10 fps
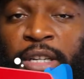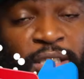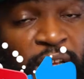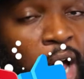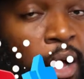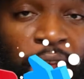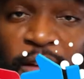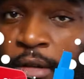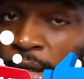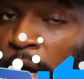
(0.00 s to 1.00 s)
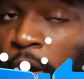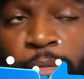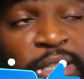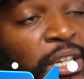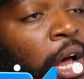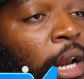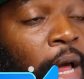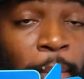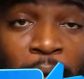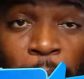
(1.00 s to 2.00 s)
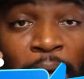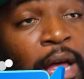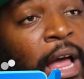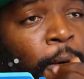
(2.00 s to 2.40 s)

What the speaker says: This is all off the dome. This is all out of my mind.